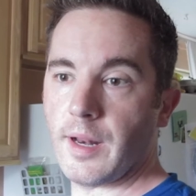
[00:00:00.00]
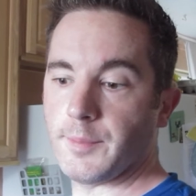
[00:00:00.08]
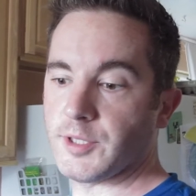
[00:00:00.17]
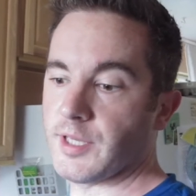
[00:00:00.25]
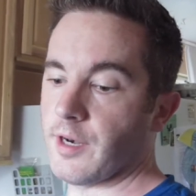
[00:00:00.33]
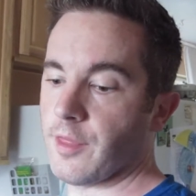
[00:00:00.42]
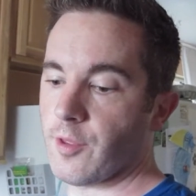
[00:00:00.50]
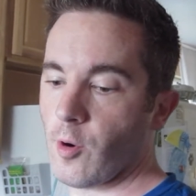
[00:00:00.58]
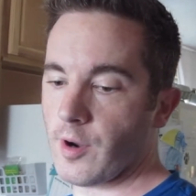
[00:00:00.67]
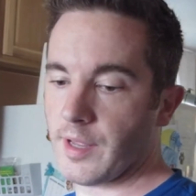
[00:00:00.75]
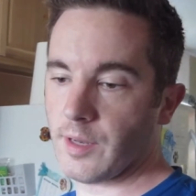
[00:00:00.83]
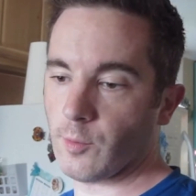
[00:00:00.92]
I'm just going to
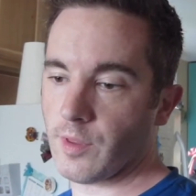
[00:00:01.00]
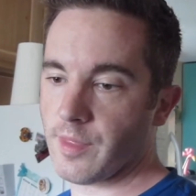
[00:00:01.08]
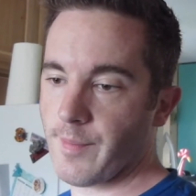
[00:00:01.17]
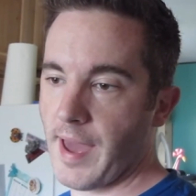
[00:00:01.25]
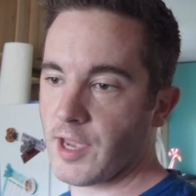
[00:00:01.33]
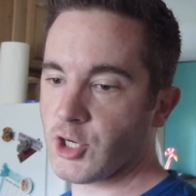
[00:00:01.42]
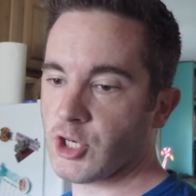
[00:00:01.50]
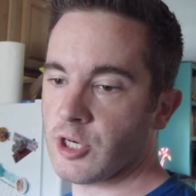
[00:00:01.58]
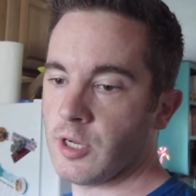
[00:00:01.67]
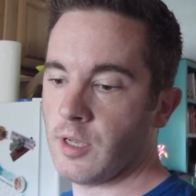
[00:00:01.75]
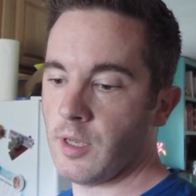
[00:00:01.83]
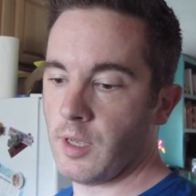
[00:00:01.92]
throw it in with the mash.
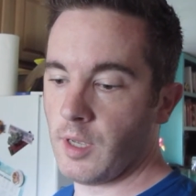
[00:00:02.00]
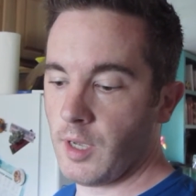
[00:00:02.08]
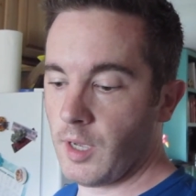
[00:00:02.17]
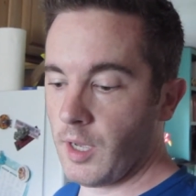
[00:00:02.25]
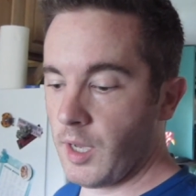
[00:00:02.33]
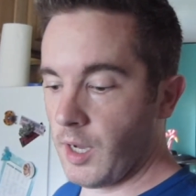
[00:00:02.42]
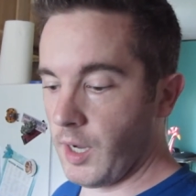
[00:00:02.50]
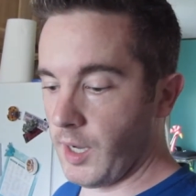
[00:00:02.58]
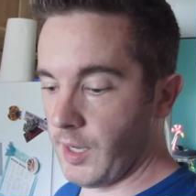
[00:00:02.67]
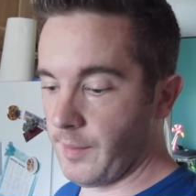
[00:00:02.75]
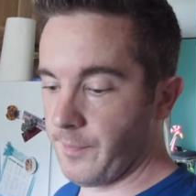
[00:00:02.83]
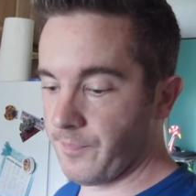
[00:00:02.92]

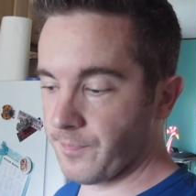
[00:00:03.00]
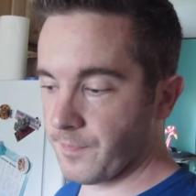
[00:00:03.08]
And